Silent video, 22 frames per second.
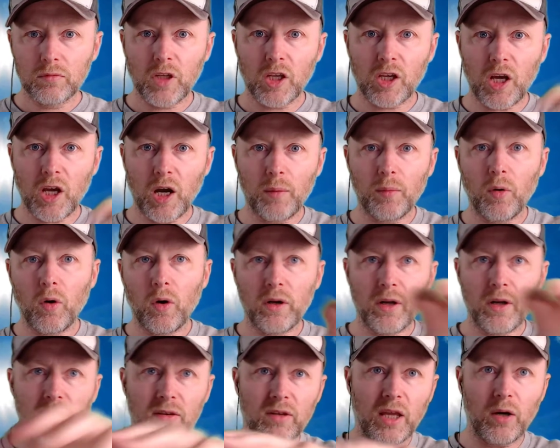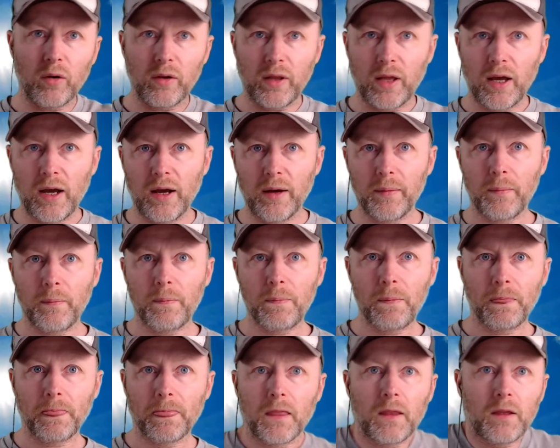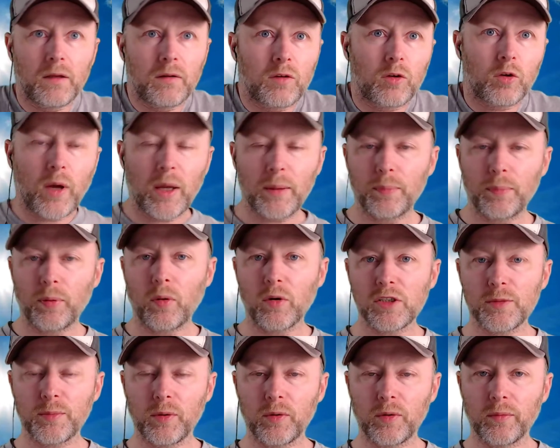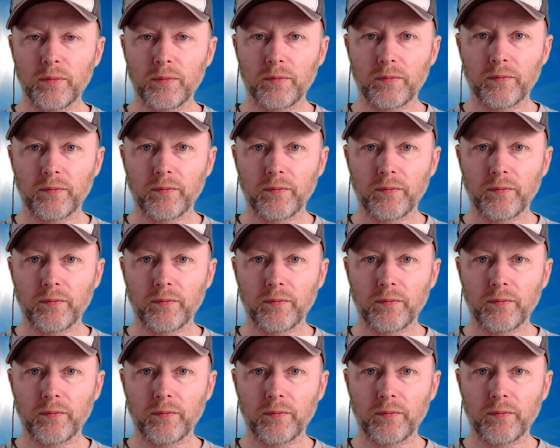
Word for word: to come on and do all that. Quite possible.